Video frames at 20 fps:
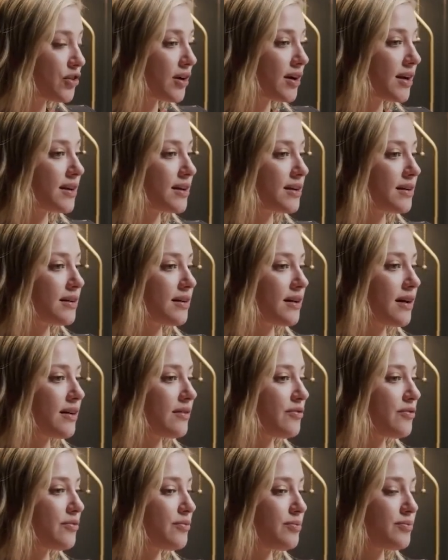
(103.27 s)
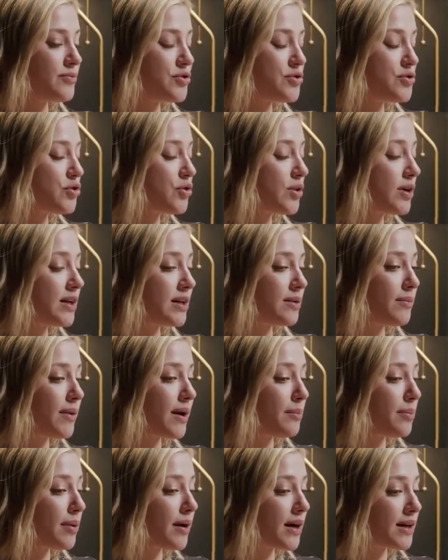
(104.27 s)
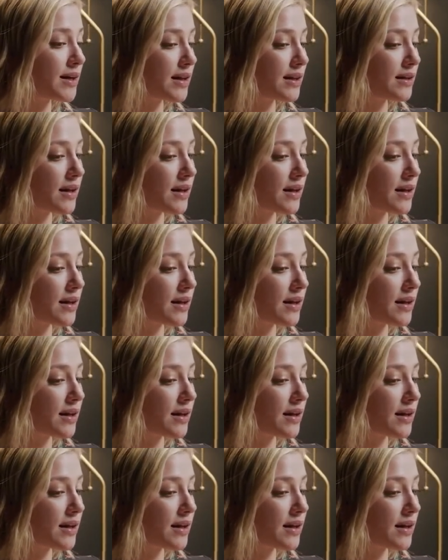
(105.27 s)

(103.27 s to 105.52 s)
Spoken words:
I've treated my body